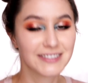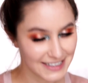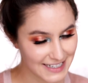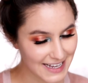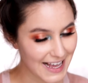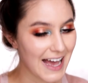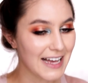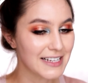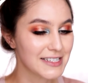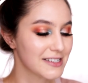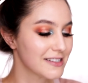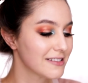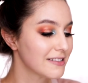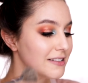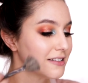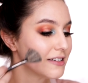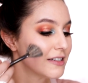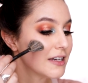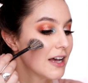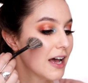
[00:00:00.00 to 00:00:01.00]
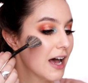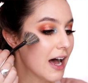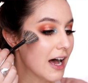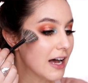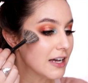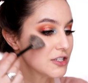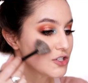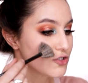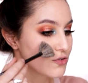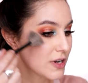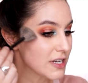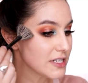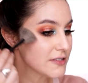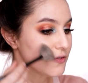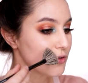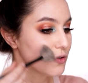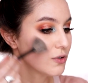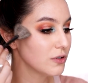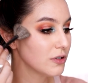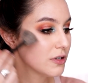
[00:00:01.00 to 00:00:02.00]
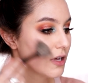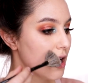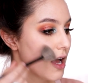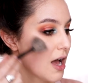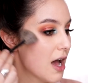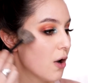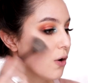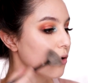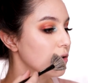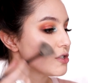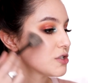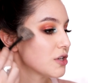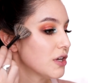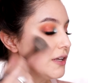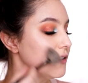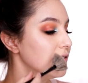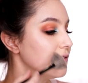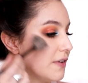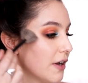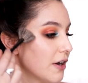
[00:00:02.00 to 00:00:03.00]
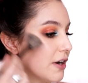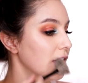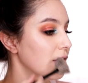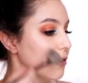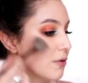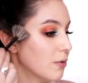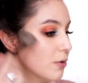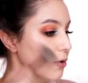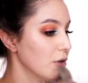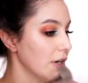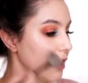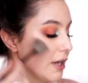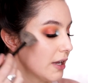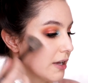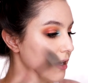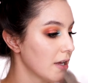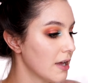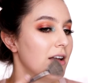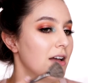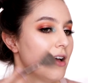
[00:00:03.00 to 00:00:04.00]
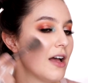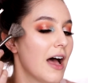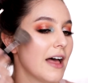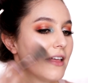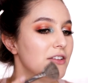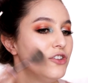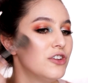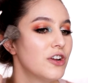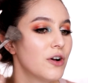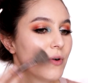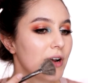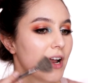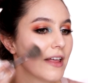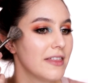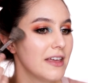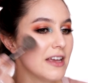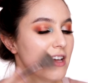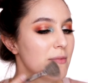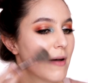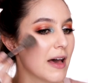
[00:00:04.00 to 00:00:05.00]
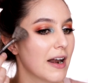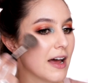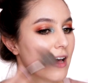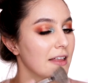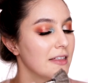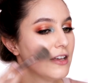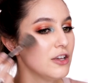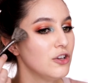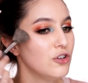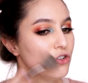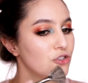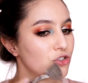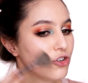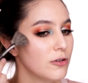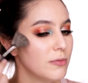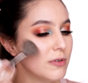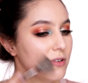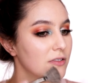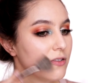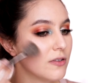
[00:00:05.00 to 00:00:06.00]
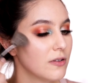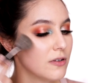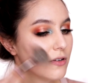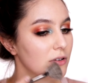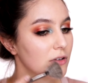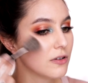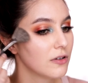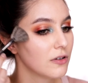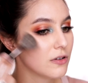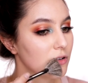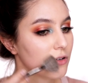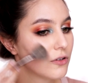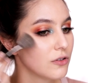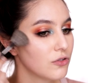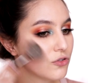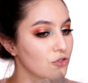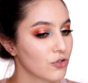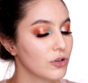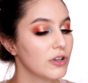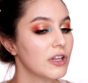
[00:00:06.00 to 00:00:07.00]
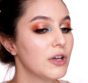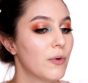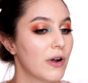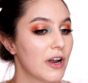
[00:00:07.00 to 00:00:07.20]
yes. Stressful, also very rewarding. You know, when I think about it, I think YouTube is truly